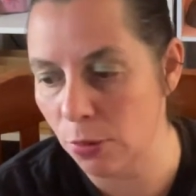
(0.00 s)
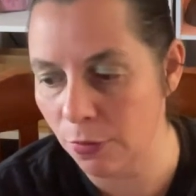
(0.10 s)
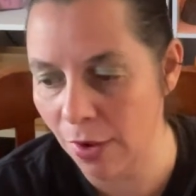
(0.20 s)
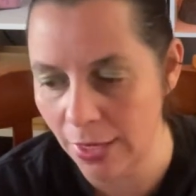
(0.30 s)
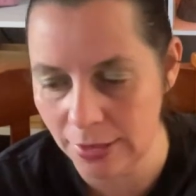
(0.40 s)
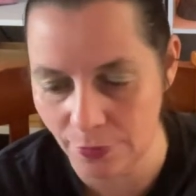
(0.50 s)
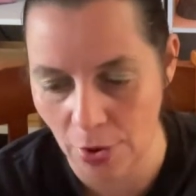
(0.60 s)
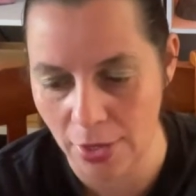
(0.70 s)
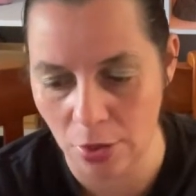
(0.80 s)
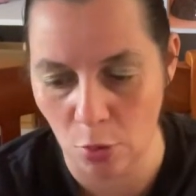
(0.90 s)
If I
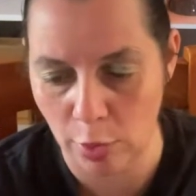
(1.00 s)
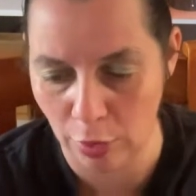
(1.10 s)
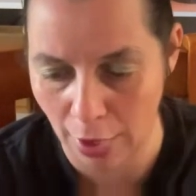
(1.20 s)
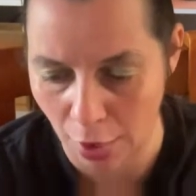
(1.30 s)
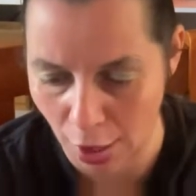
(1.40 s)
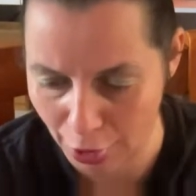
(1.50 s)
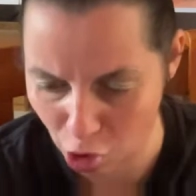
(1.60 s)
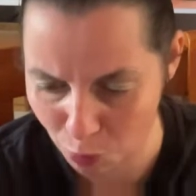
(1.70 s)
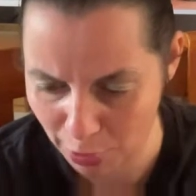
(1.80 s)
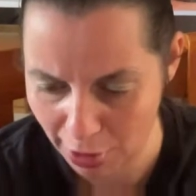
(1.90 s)
find an oil I like,
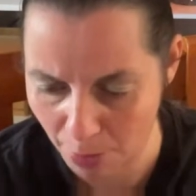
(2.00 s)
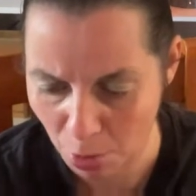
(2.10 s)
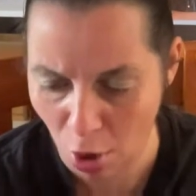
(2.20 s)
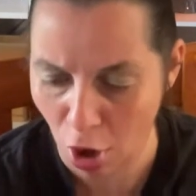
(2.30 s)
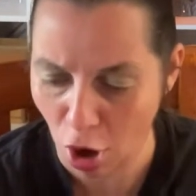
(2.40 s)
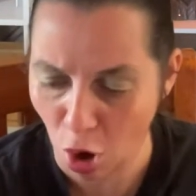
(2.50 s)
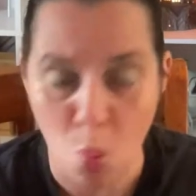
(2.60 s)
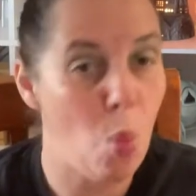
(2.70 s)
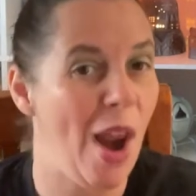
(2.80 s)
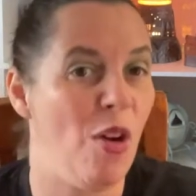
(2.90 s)
I'll pick up
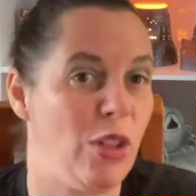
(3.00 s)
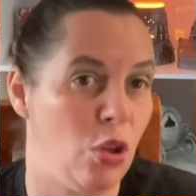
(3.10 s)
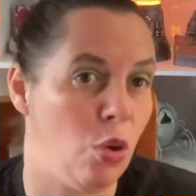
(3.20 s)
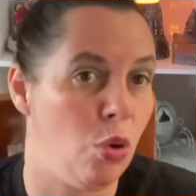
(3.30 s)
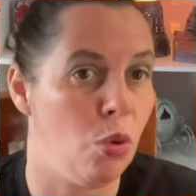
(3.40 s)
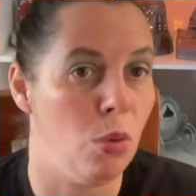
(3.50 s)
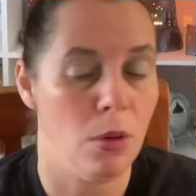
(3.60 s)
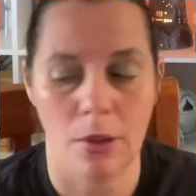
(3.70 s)
1 or 2.